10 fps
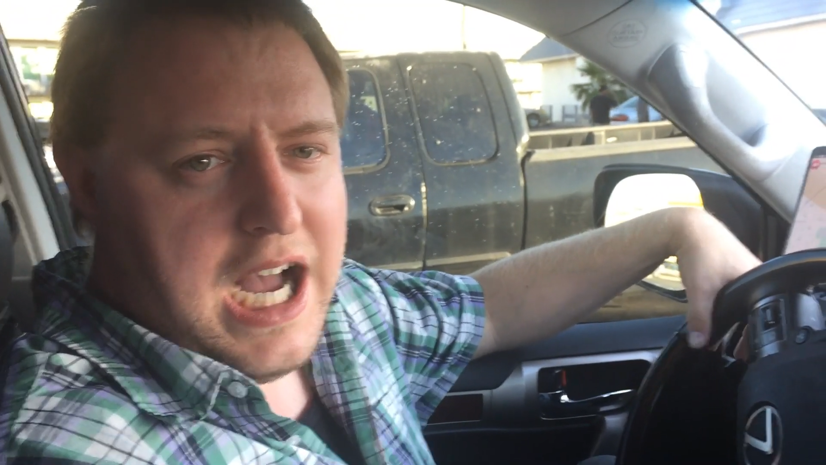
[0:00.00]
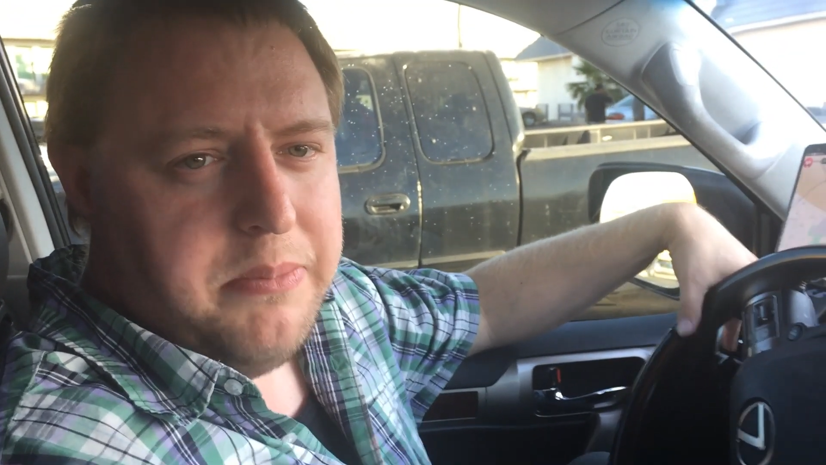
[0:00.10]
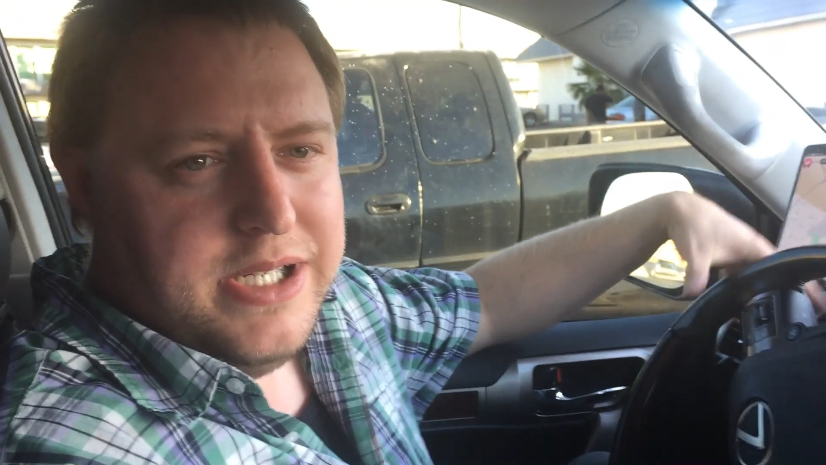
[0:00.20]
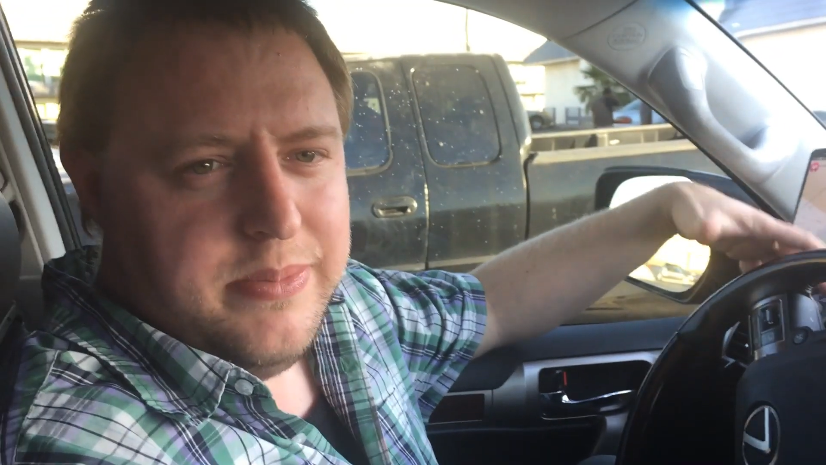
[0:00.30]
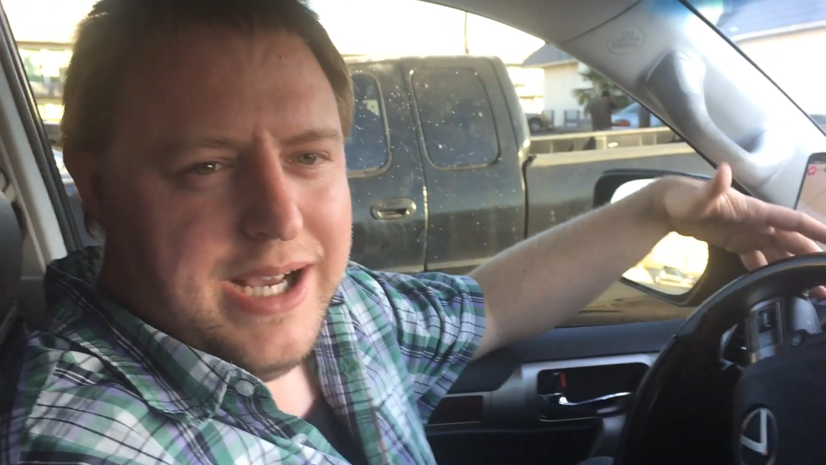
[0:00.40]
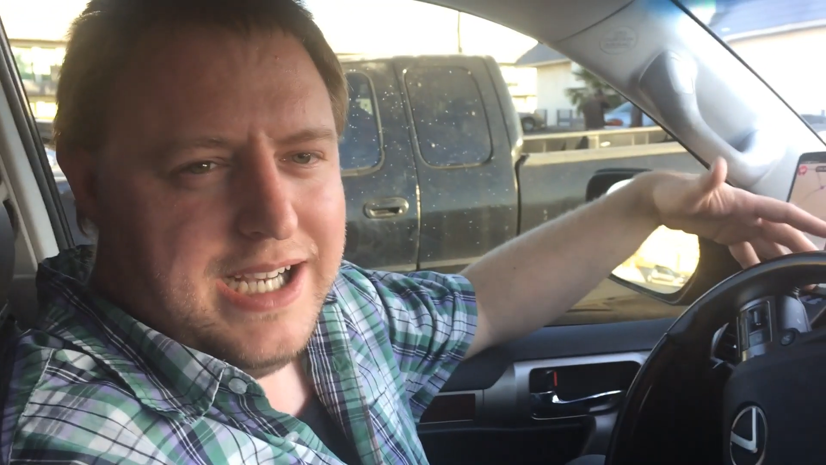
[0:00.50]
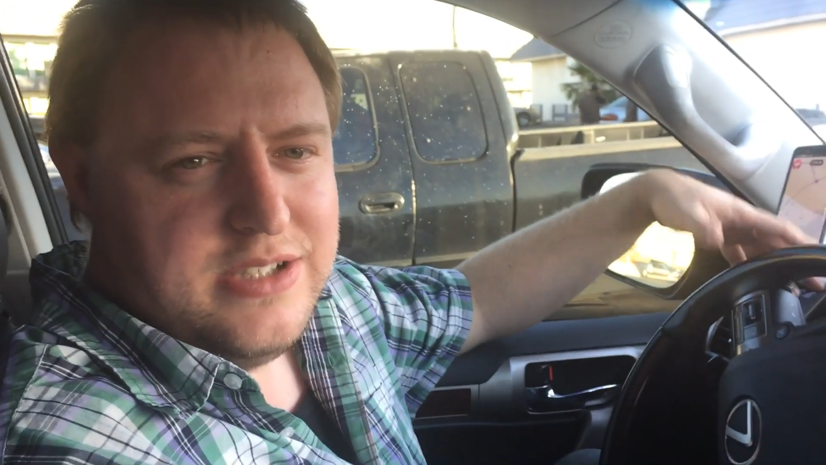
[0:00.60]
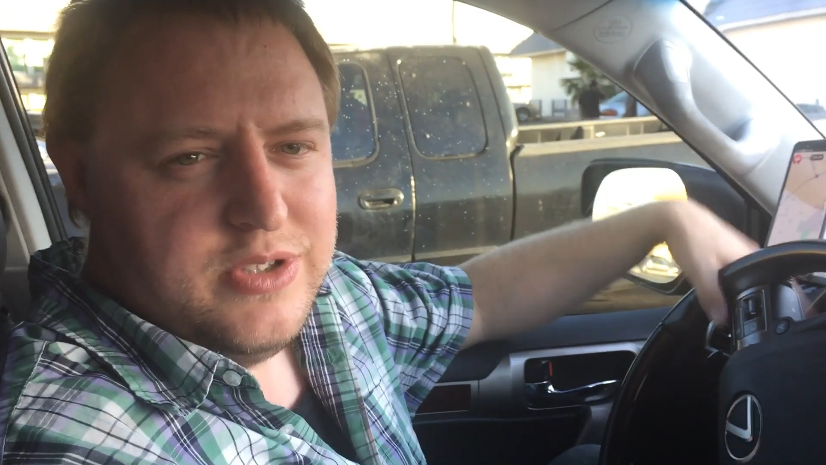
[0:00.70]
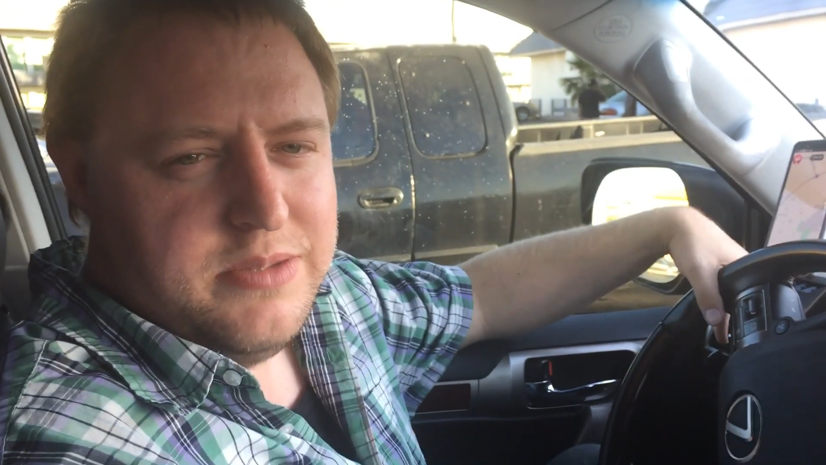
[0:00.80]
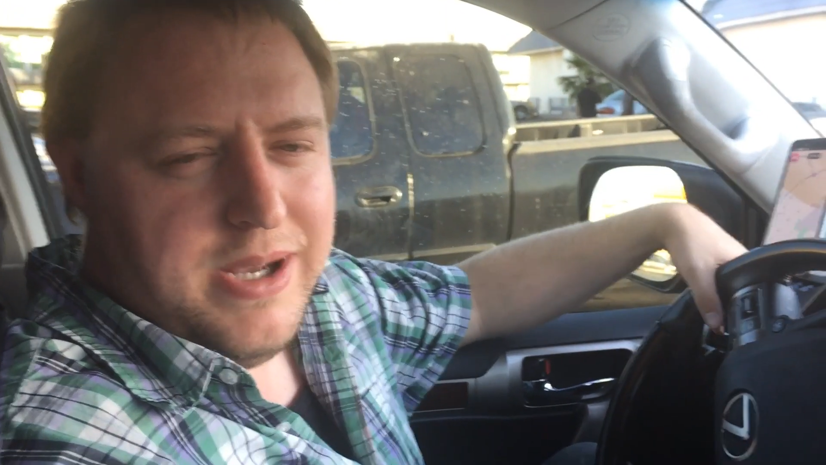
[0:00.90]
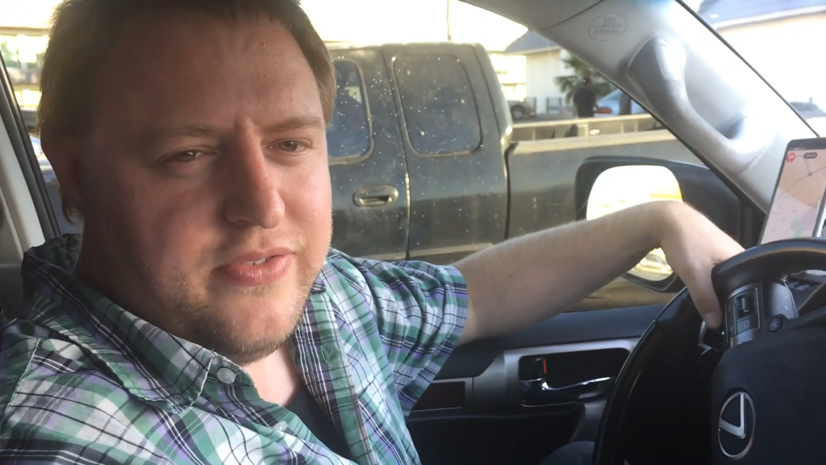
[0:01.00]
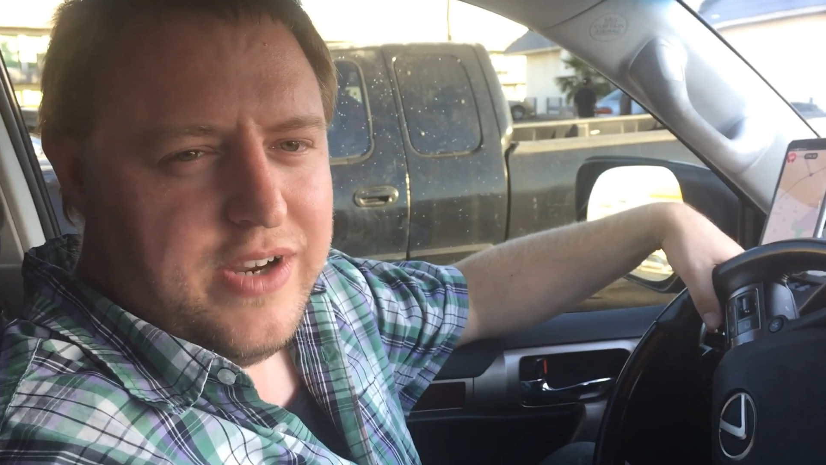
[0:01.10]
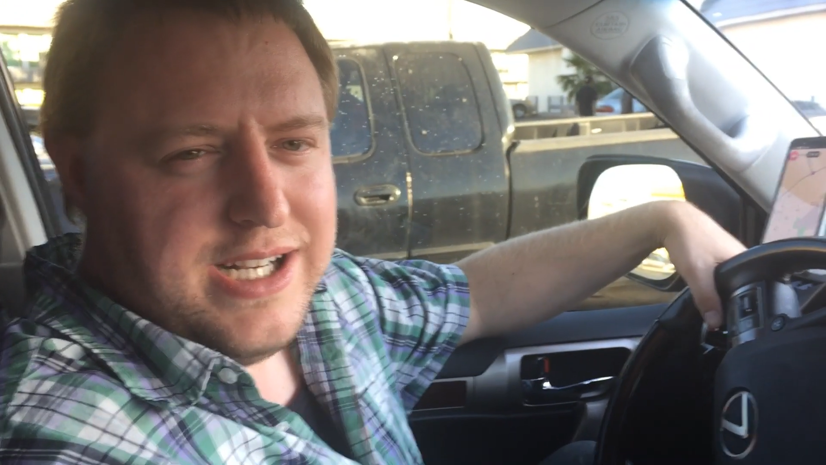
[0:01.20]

I mean, to be honest with you, men, for